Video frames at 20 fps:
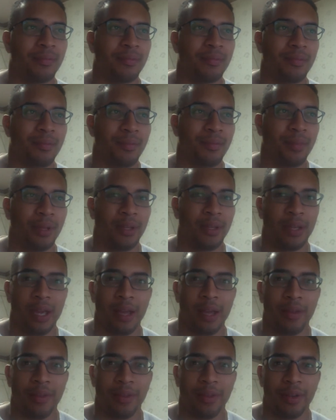be
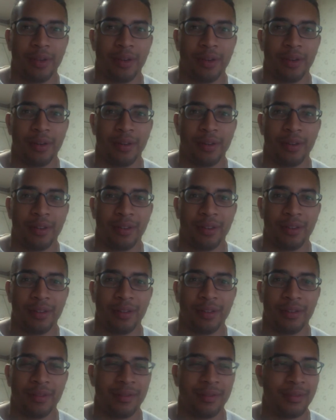out there.
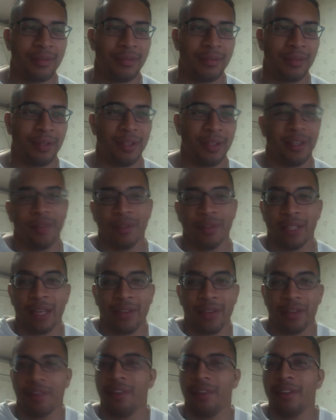But he was
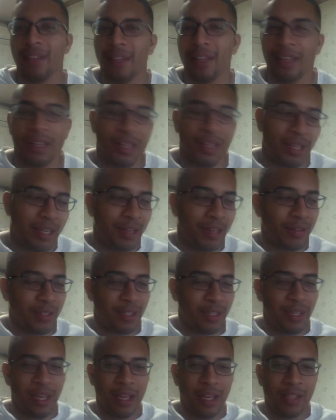out there, and he was
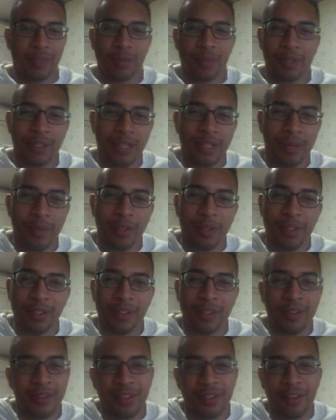like, "Yeah, I speak Japanese
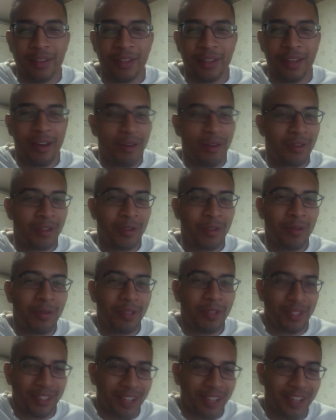too." So I was like, "Oh, so
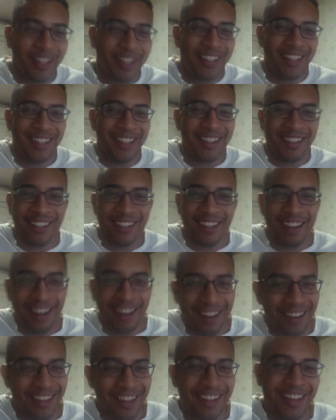this ka?" And he's like,
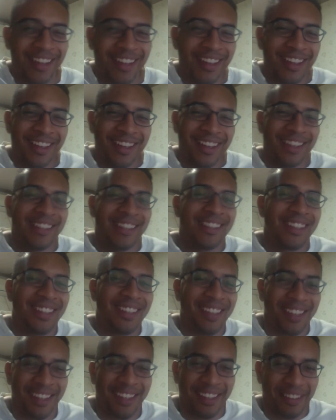"Hi." I was
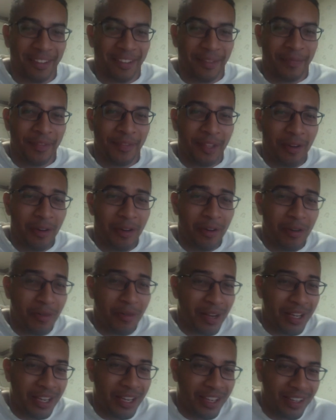like, "Nihongo
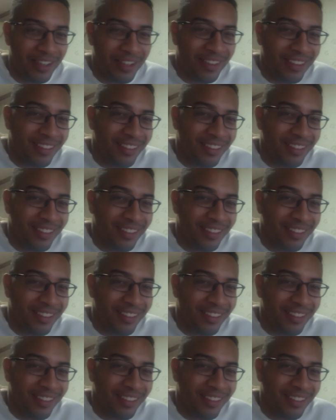wakeru?"